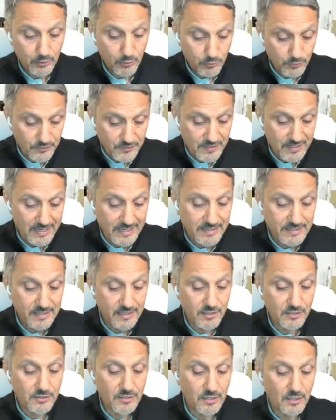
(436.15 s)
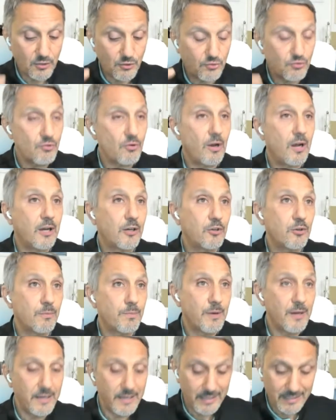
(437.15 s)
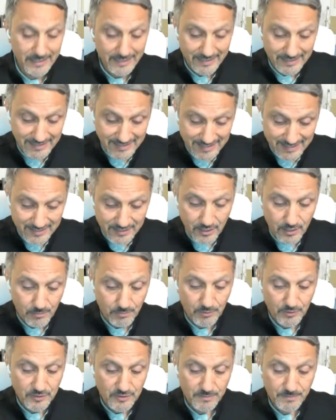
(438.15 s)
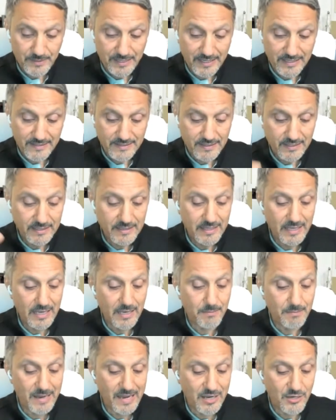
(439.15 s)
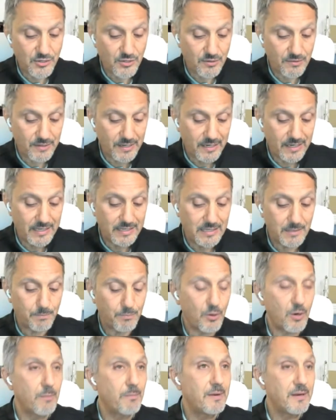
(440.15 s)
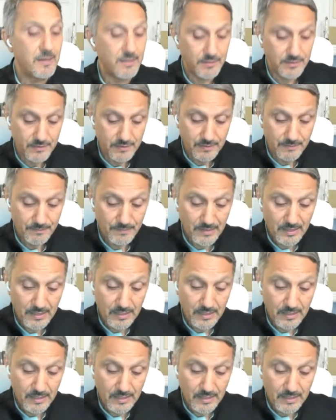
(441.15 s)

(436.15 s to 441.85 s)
the Crusades continues to occupy a considerable space in the imaginary and the permanent